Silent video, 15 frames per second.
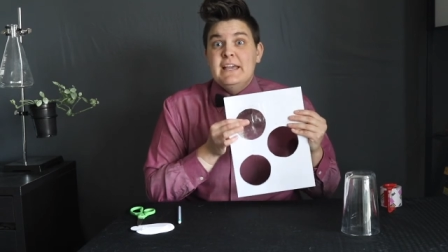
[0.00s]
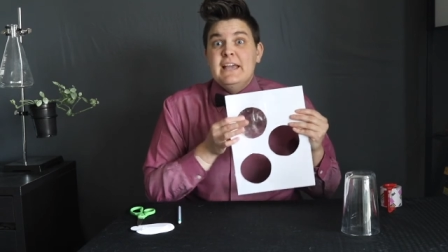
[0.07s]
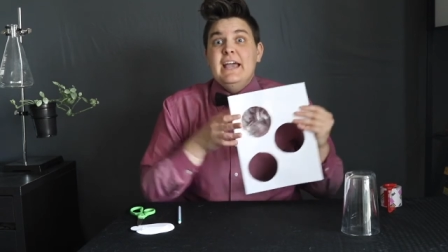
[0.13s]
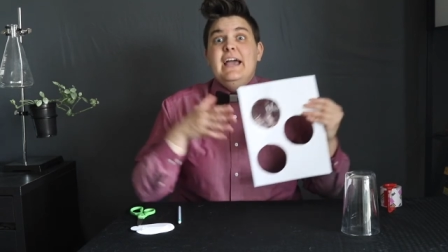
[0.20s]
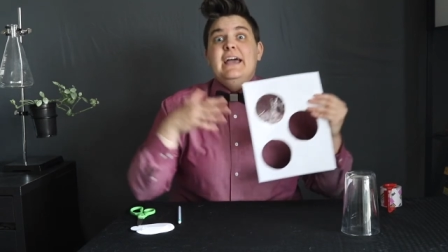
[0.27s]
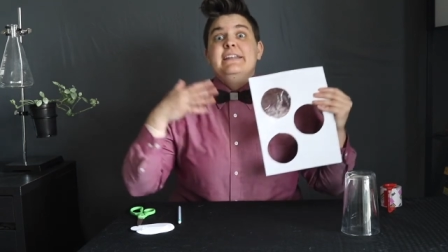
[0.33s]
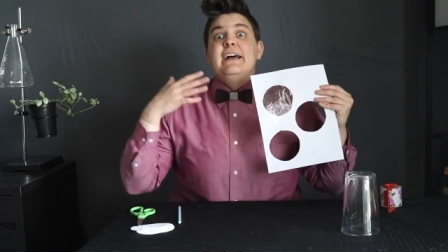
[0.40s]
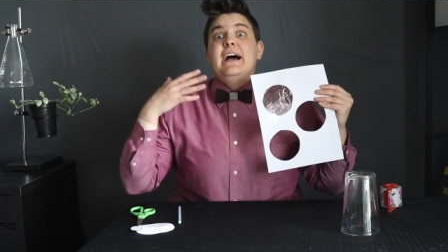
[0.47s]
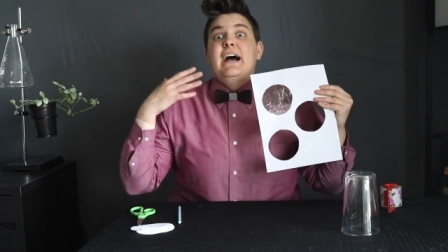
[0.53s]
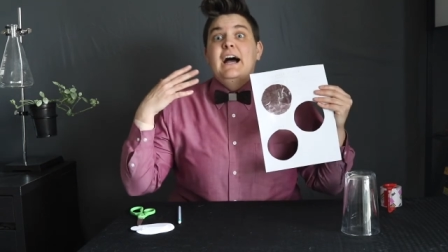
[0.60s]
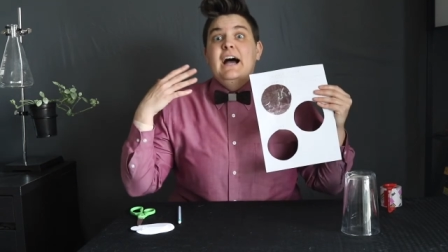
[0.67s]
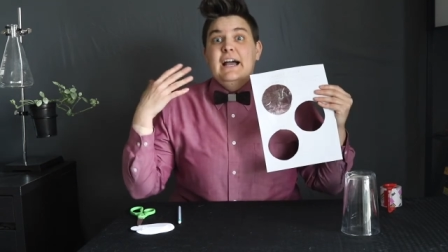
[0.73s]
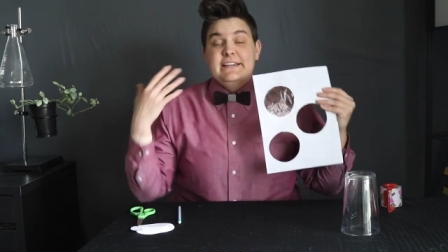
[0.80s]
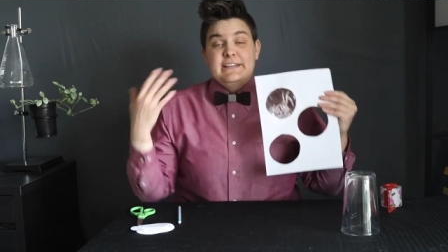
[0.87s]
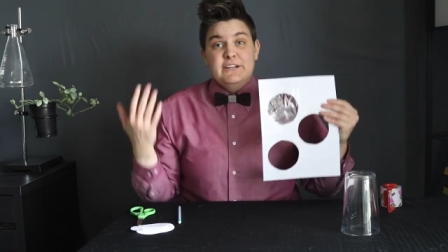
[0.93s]
And
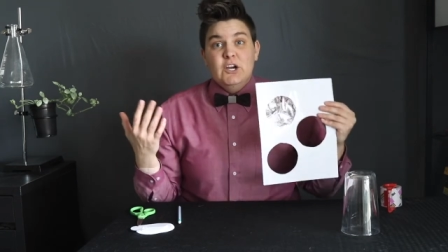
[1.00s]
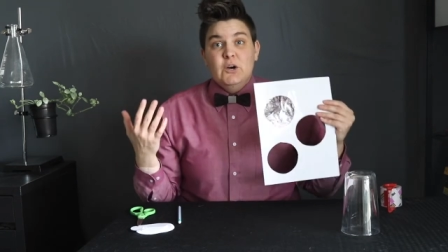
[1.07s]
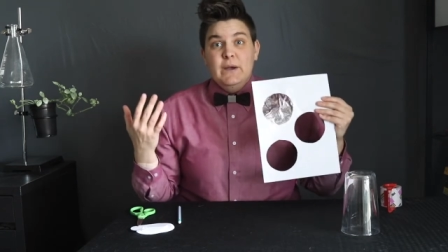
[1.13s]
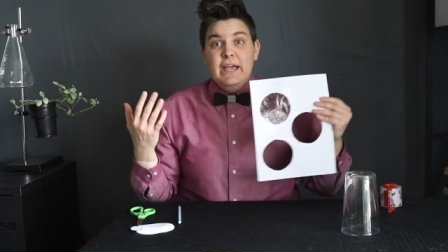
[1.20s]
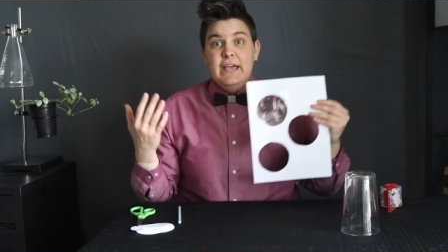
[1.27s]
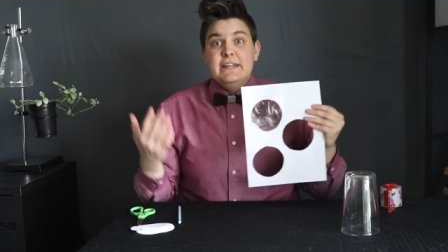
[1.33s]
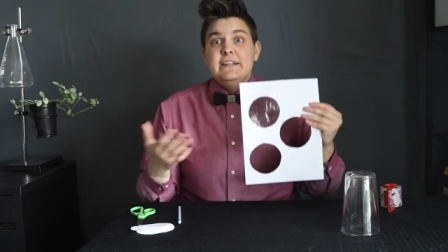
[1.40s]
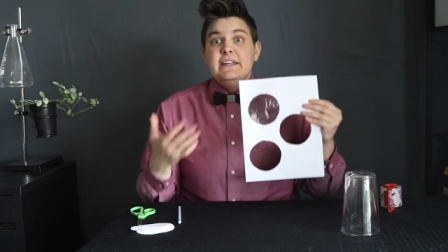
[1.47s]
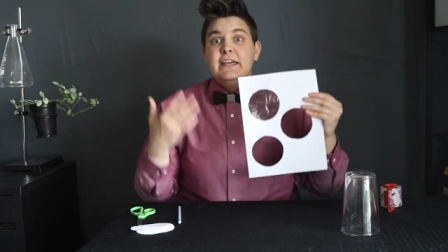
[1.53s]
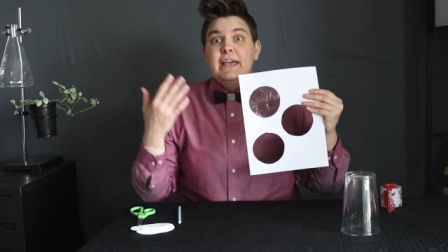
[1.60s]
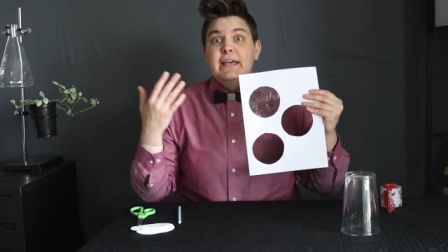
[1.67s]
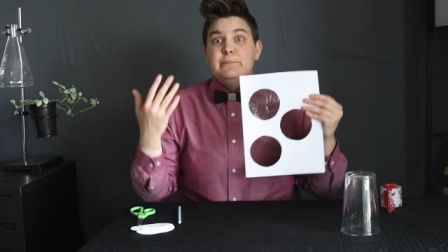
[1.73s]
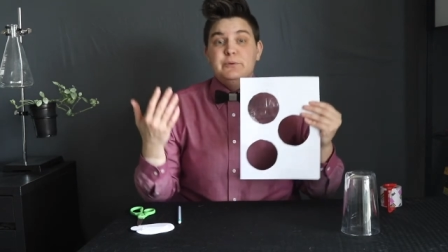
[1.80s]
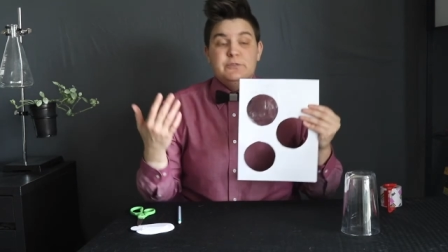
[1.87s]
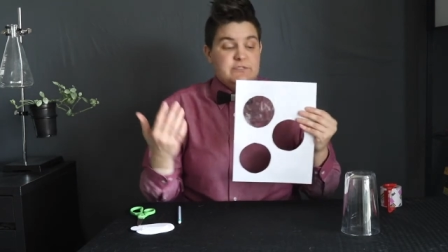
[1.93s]
I can go ahead
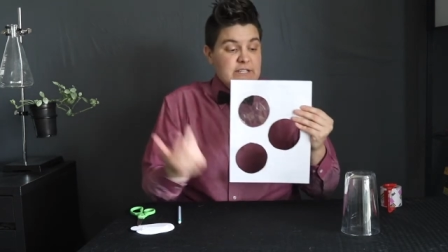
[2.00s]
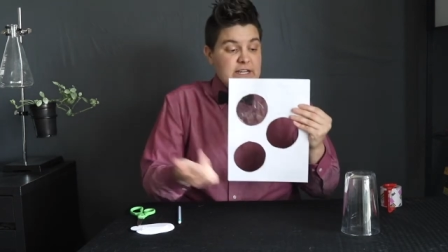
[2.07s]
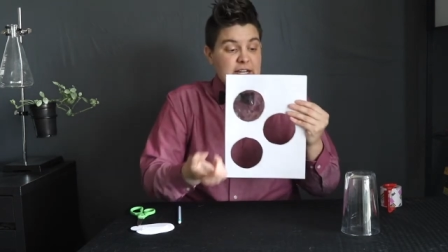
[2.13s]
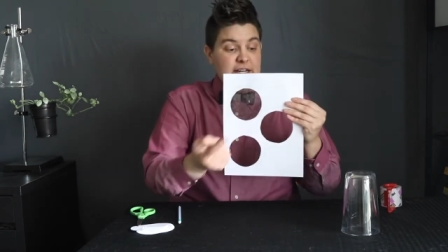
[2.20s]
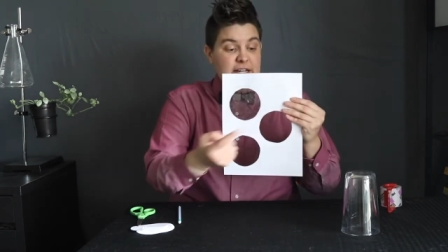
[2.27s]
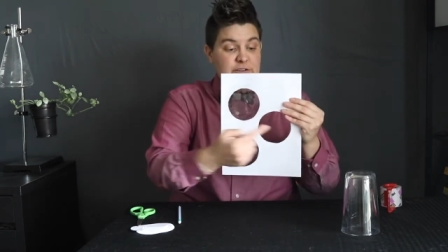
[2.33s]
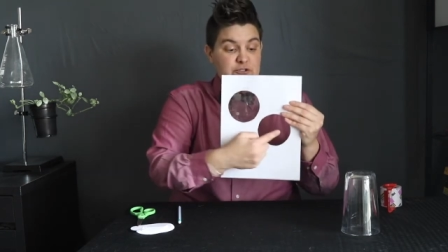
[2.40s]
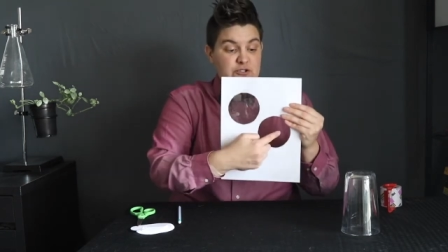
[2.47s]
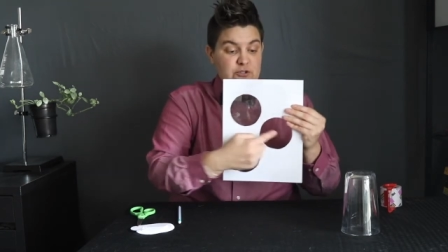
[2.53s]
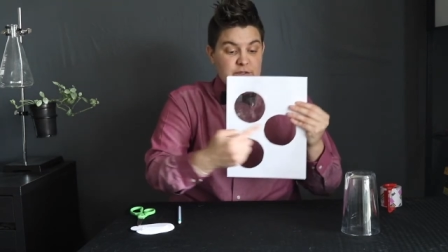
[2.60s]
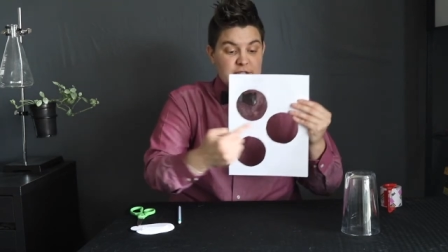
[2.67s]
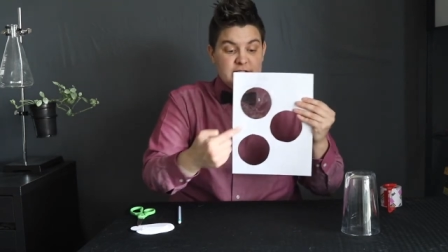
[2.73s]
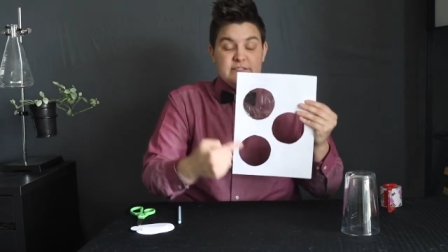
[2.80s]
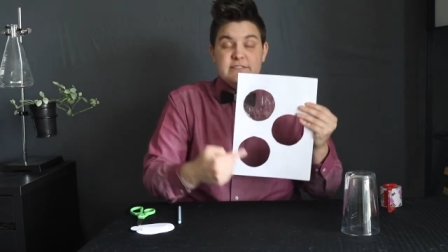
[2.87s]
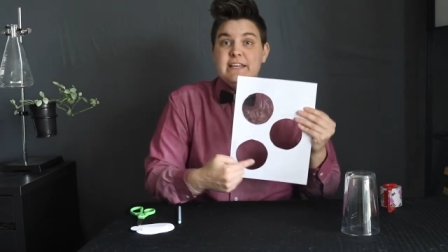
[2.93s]
and proceed and do
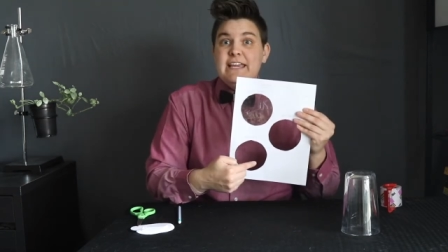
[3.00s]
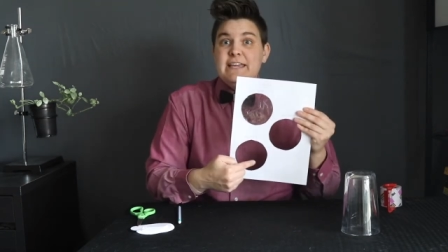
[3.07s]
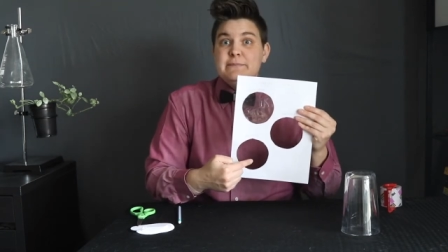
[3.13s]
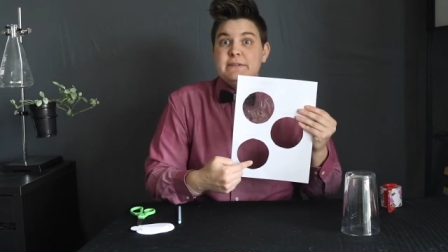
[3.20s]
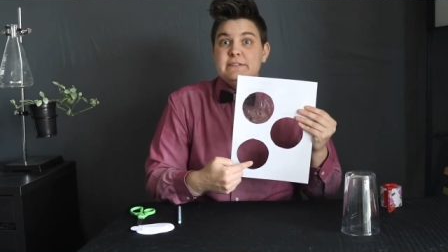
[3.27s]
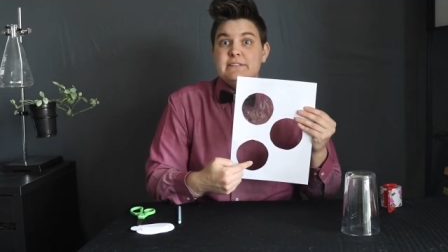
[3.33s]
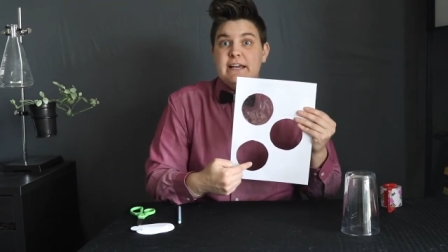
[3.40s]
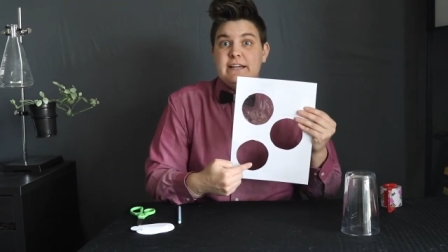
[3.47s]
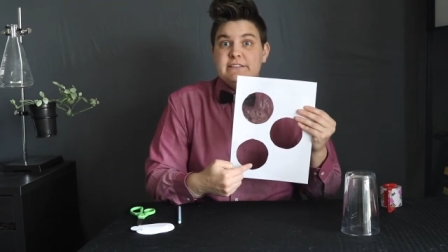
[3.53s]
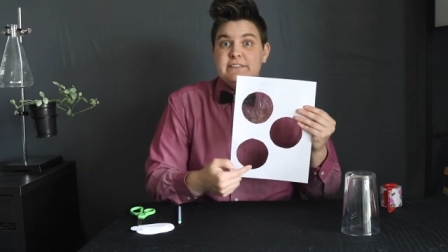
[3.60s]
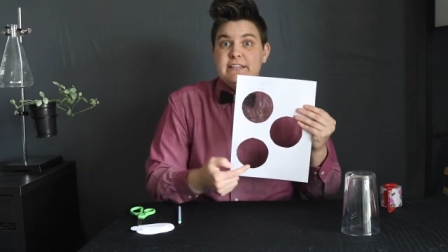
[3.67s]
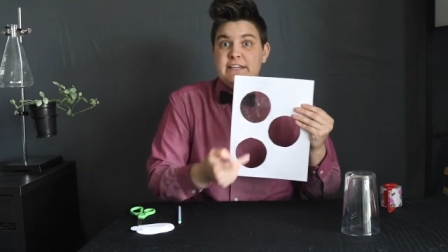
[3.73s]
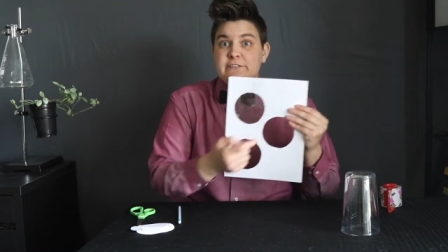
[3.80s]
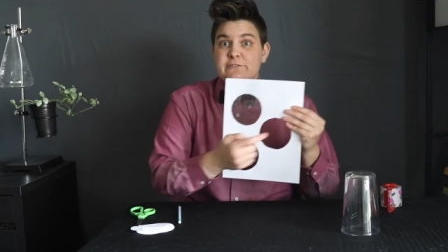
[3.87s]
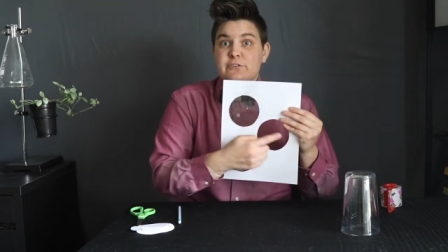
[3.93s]
the same exact
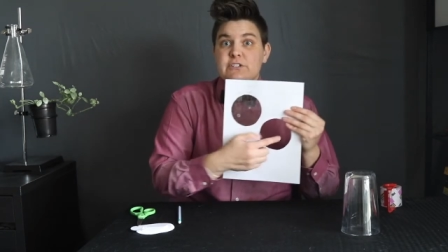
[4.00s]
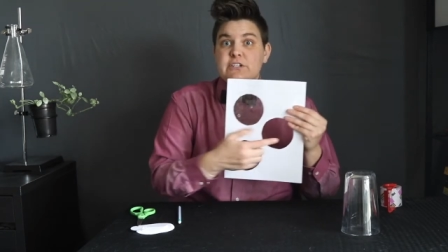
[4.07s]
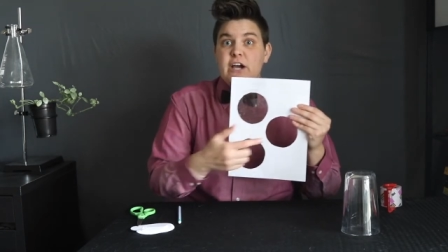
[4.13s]
thing for the